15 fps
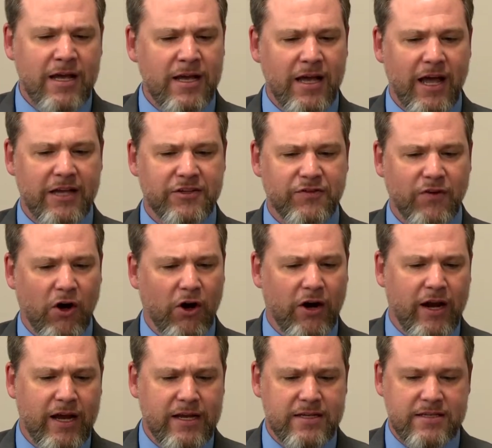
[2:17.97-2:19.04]
As far
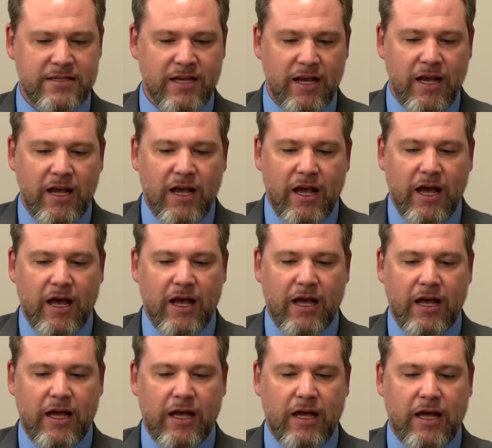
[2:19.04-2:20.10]
as
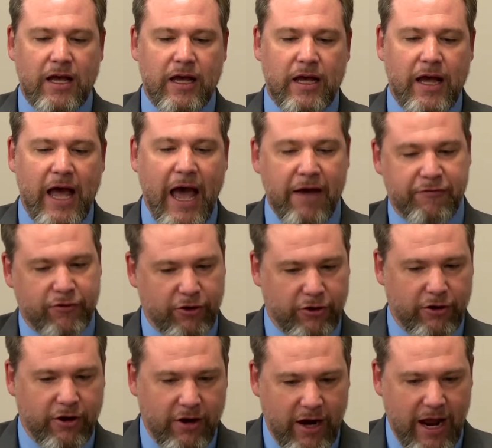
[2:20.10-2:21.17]

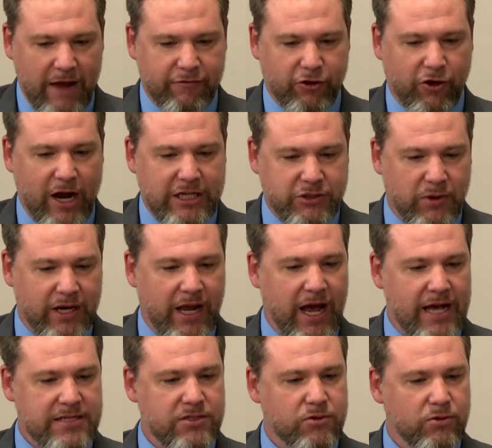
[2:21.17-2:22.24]
after graduating
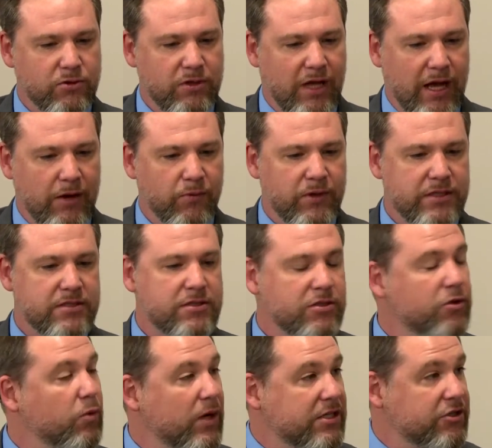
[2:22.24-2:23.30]
high school, I went
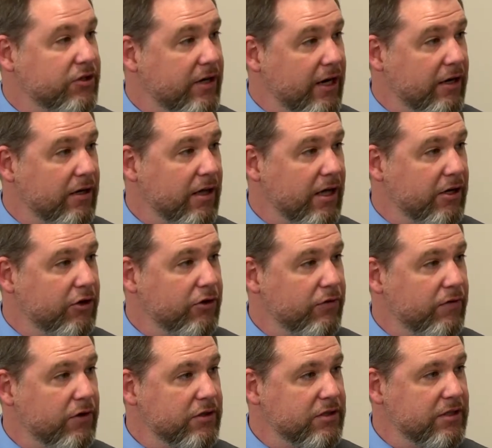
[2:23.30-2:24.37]
to Western Carolina
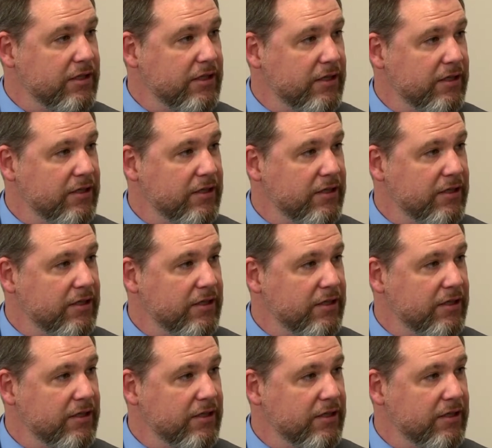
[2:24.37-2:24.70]
University.